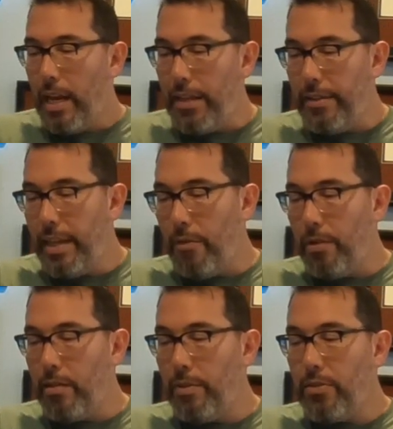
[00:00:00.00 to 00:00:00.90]
And then that
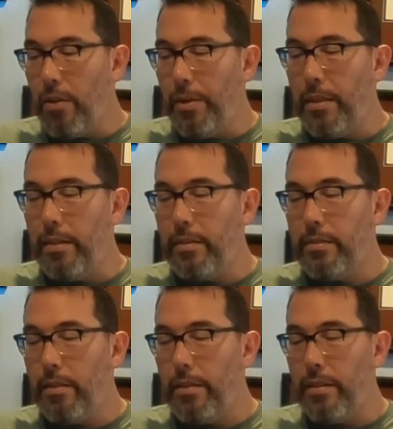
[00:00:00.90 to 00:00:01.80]
rhythm we start with
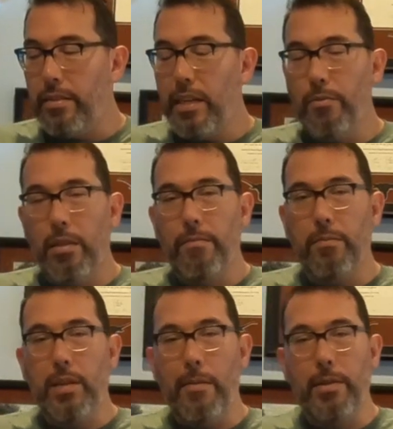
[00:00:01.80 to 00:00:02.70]
is the C rhythm
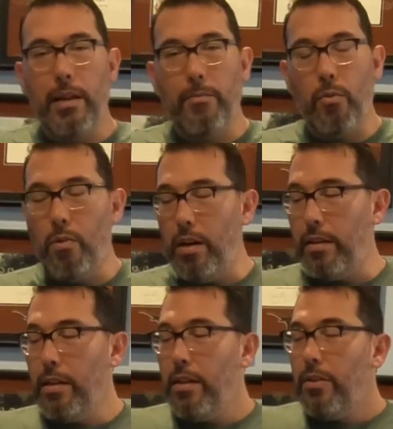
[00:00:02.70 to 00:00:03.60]
from timing number
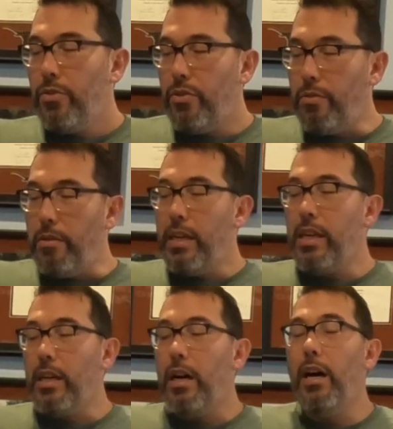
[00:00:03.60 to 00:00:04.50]
1 to
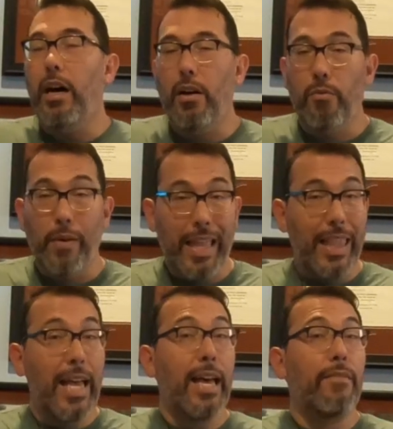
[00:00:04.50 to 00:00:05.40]
E, right,
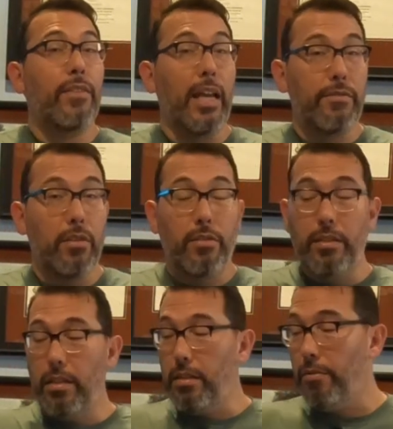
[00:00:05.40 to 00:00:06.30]
left, so
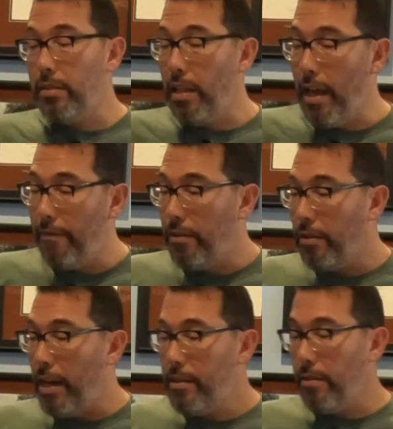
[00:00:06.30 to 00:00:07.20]
continuous left, okay?